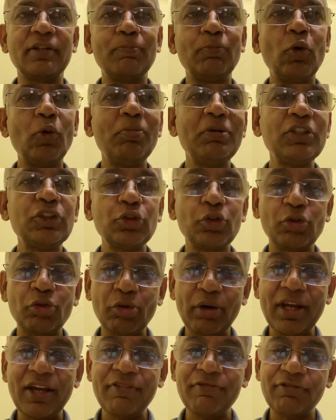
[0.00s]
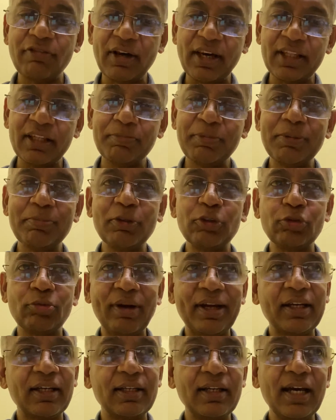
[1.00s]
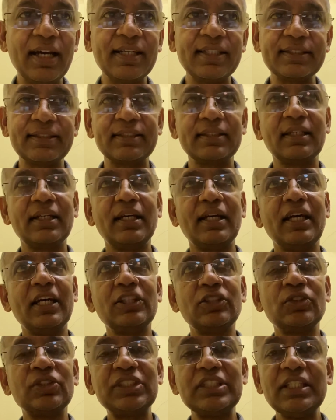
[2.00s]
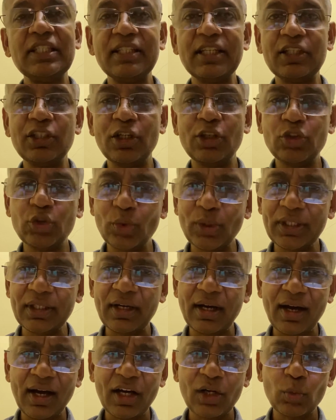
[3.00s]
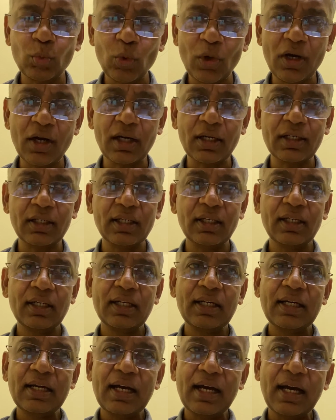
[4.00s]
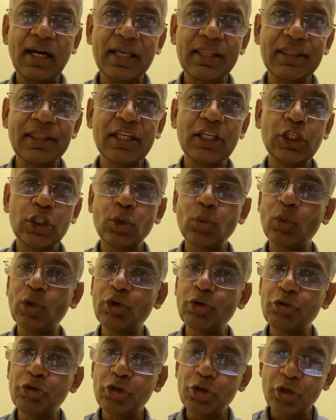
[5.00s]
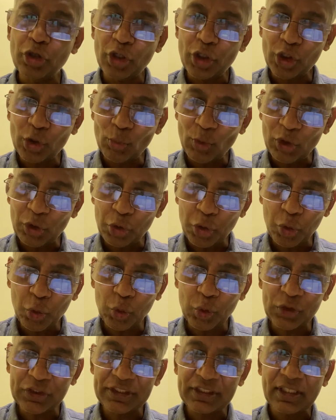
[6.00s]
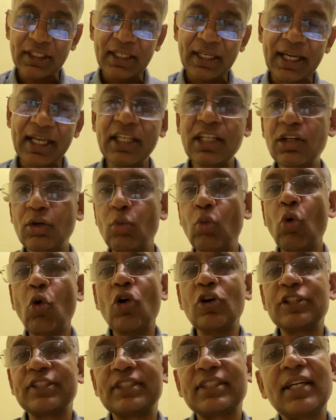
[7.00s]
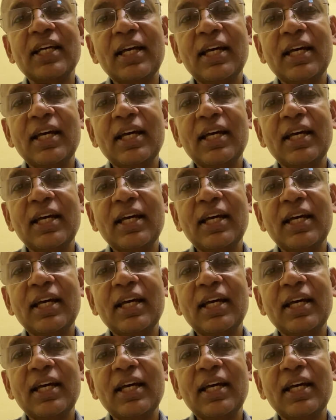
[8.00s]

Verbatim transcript: The moment you crave for other people to recognize and to see that you're doing the hard work, I think you will you will lose any rewards